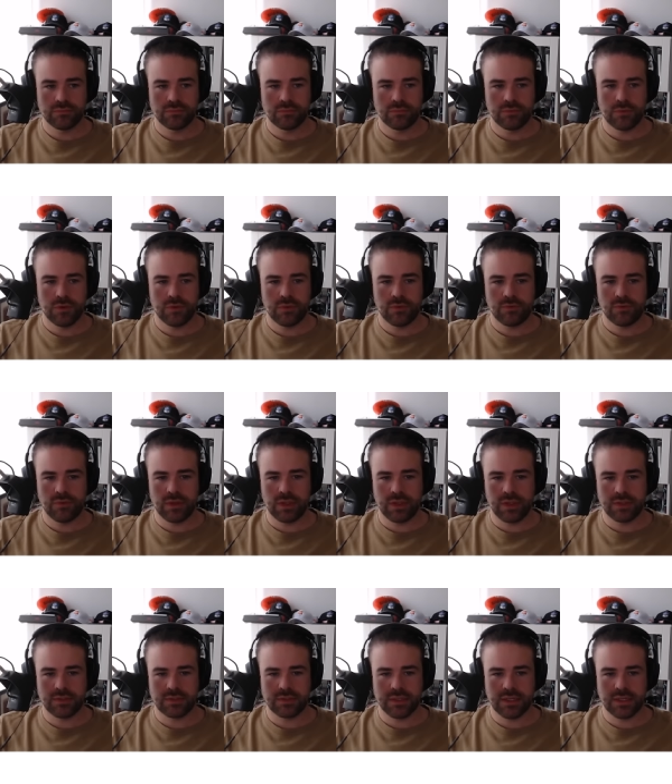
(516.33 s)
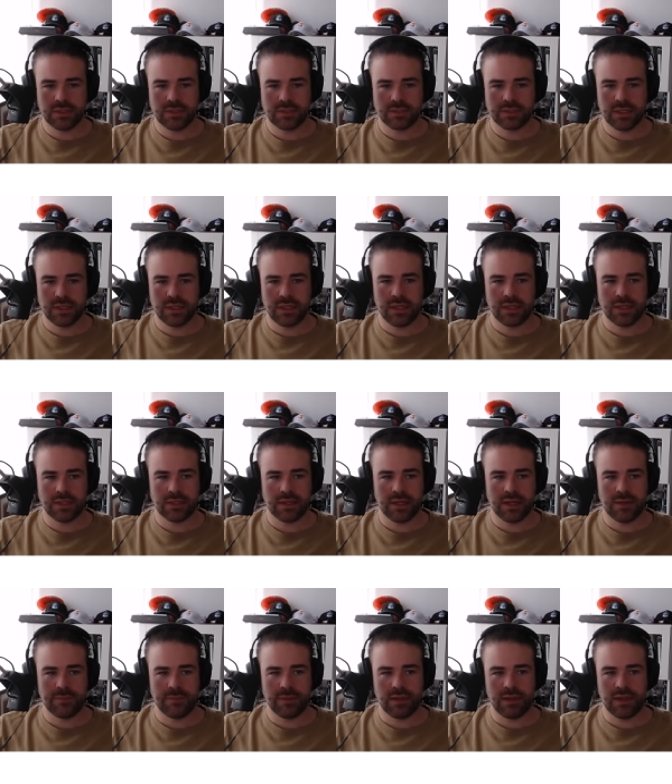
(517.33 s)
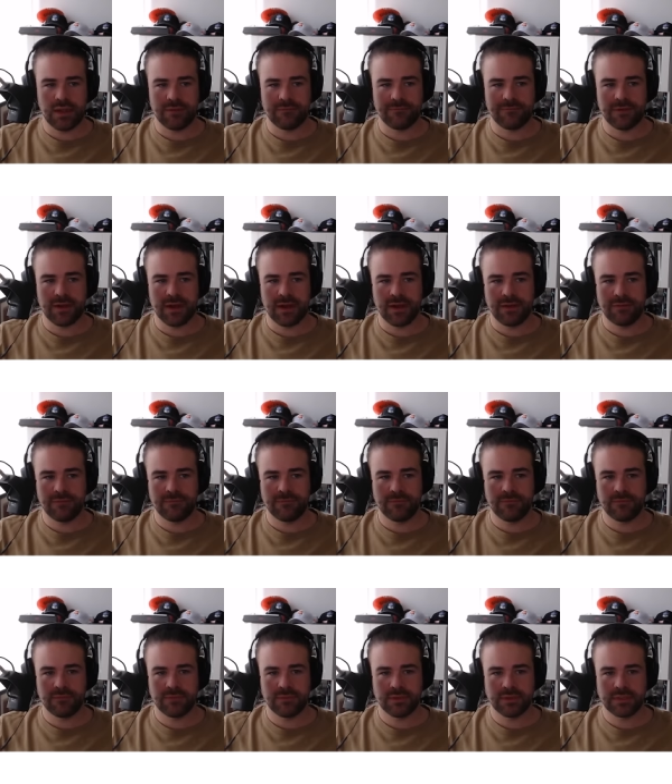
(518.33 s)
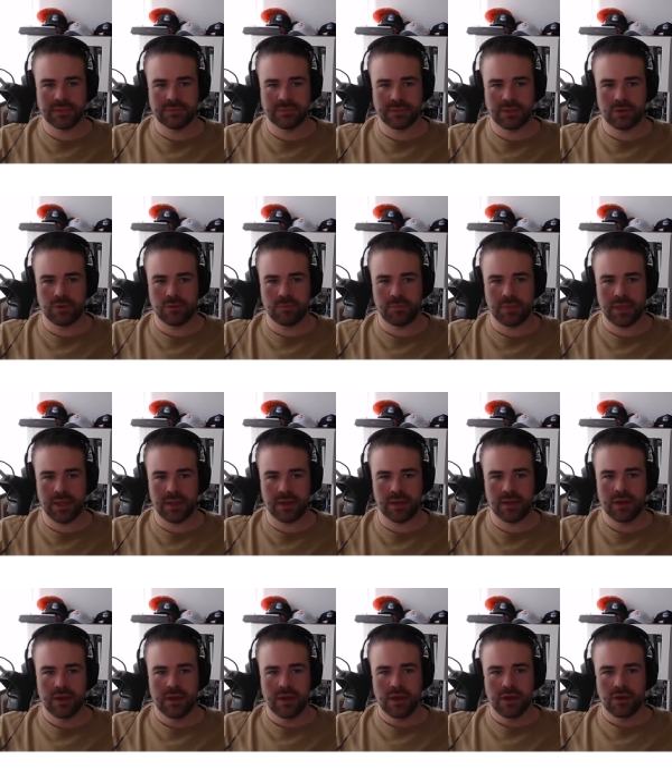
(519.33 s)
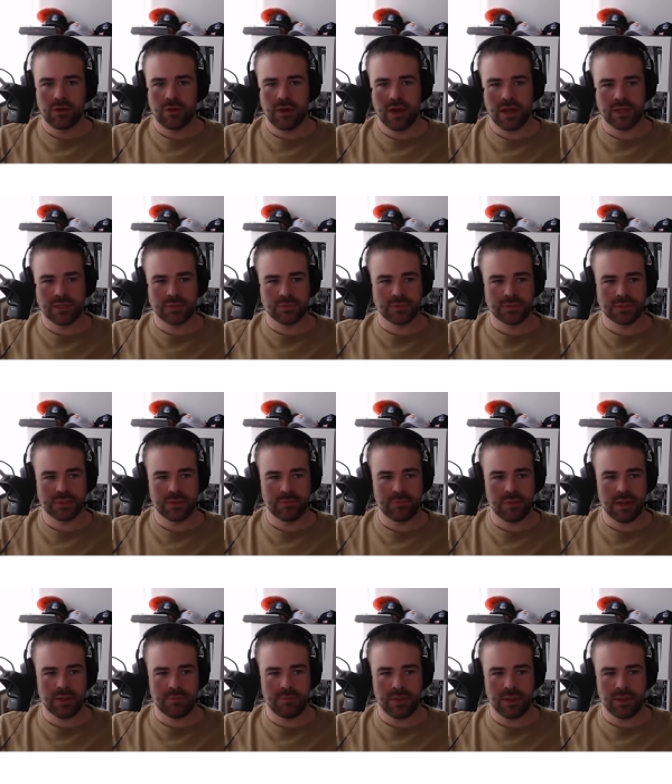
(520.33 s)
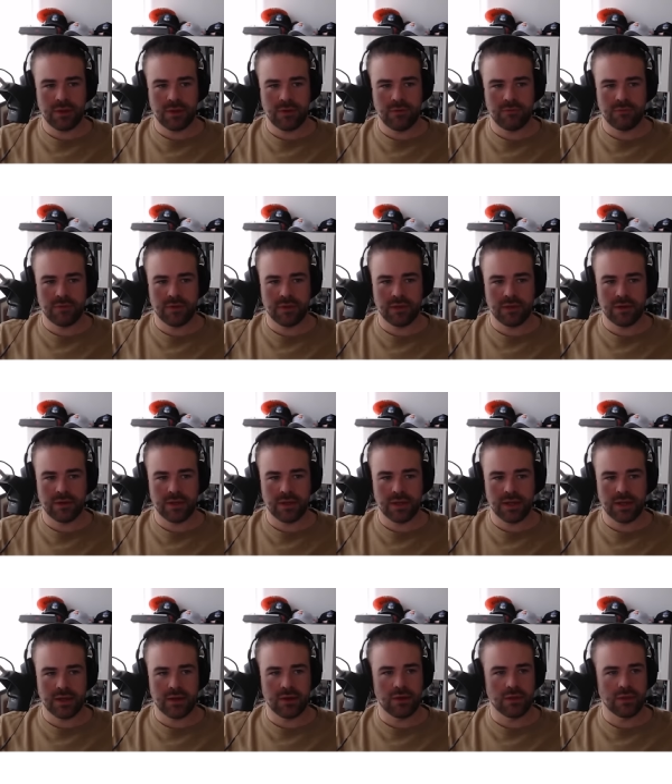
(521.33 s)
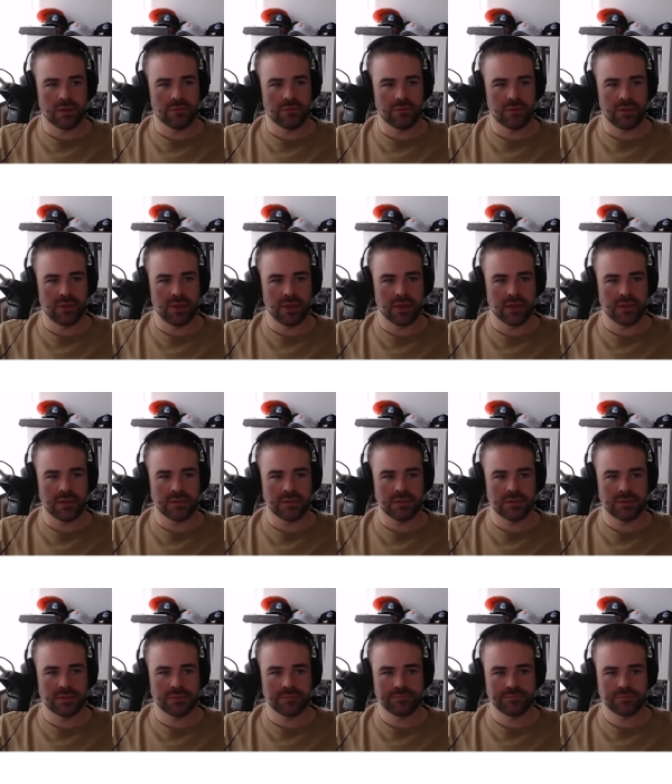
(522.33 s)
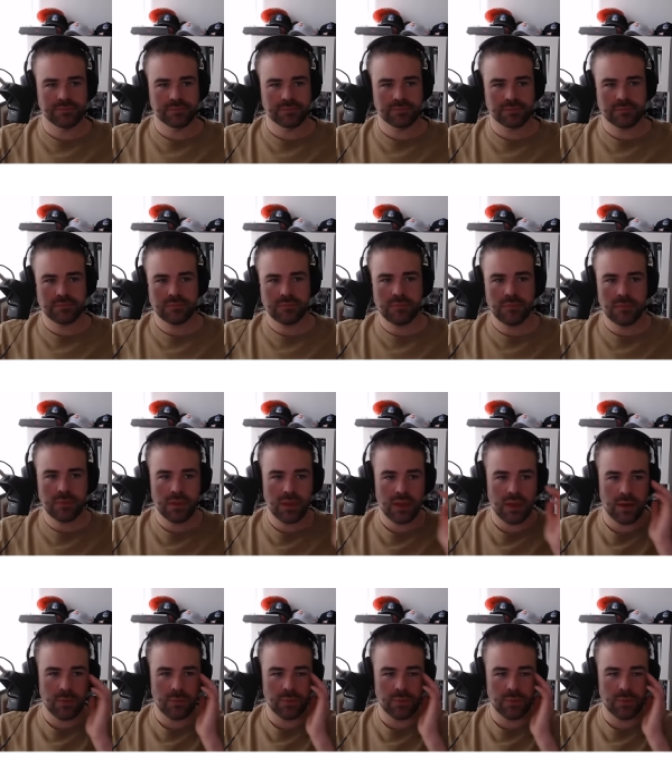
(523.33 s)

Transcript: No one really. Start starting getting down. I mean, yeah, Fyfe seems like a good pick. Crouch was the better pick over uh, Oliver in the end. I uh,